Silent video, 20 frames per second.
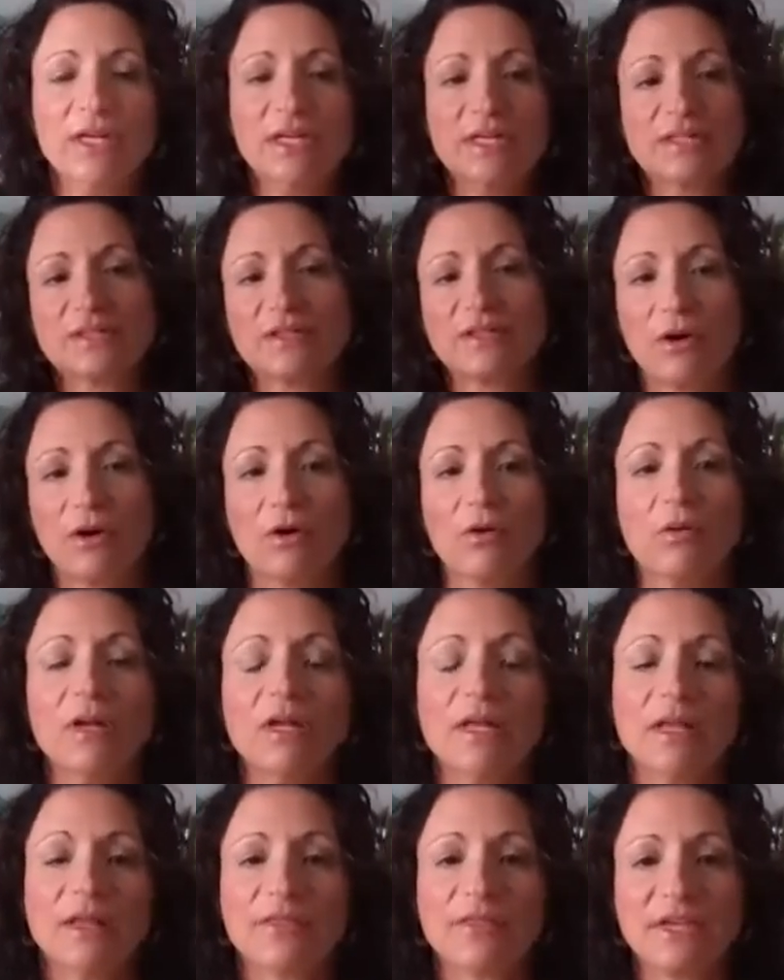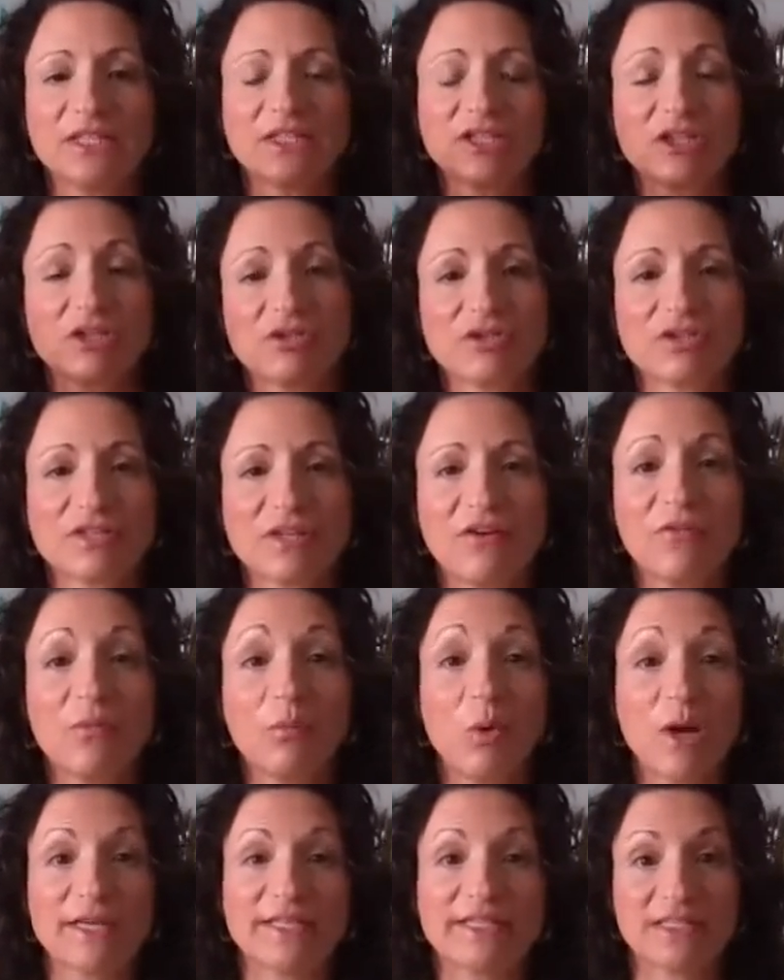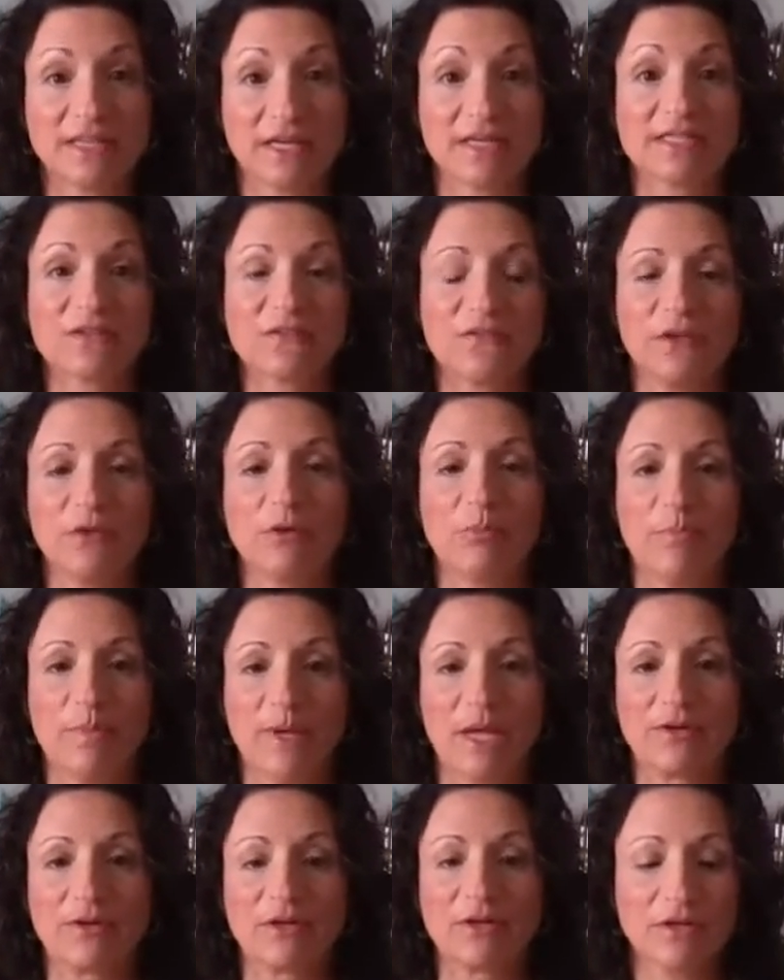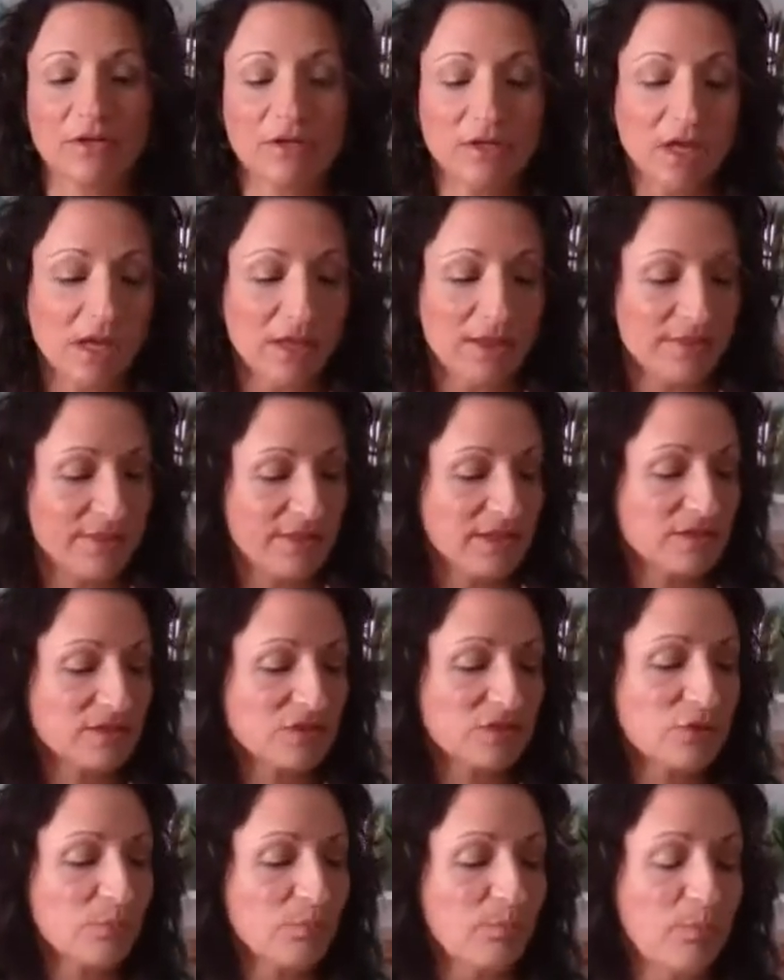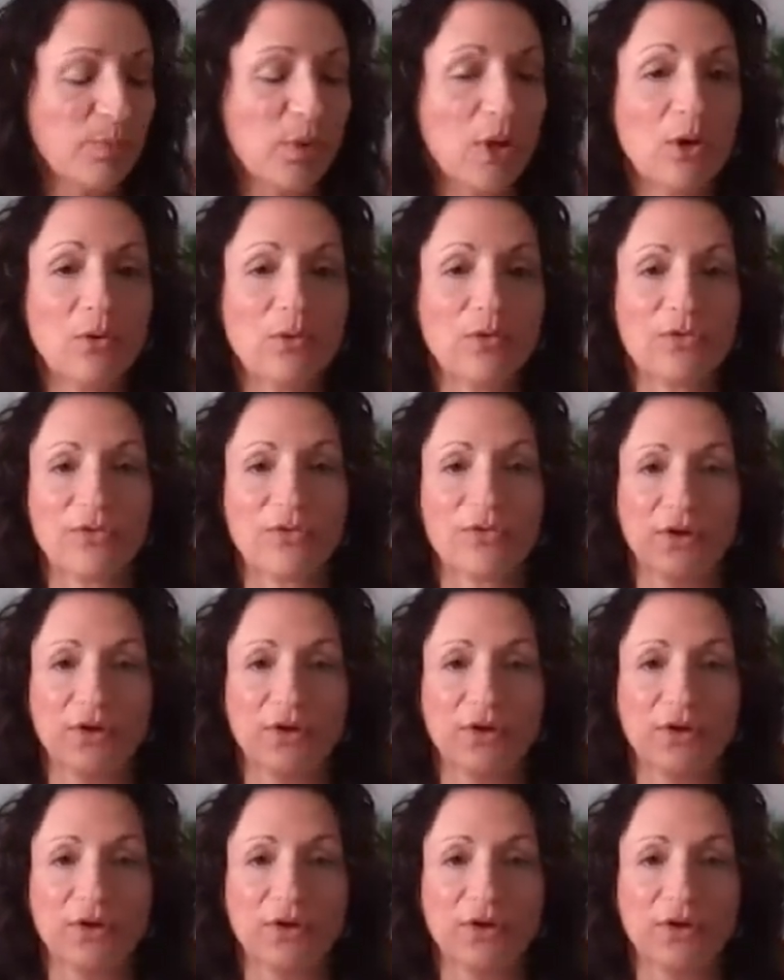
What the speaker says: So think to yourself, what does feel better? These are both